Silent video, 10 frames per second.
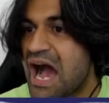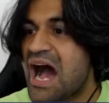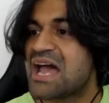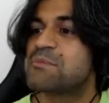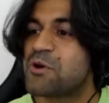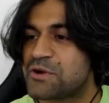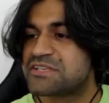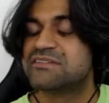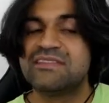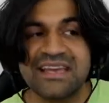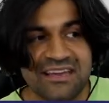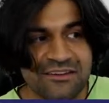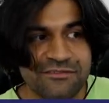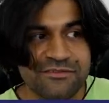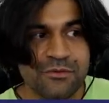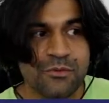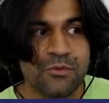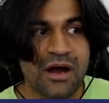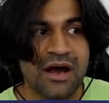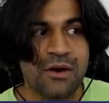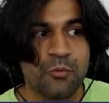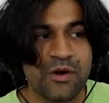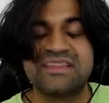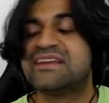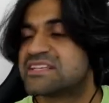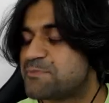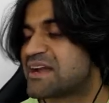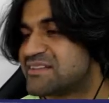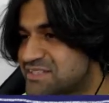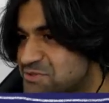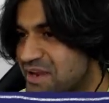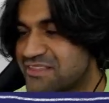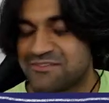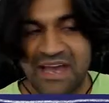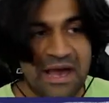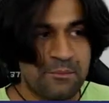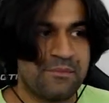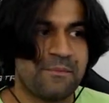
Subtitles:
I'm going to leave with an expected strength of M,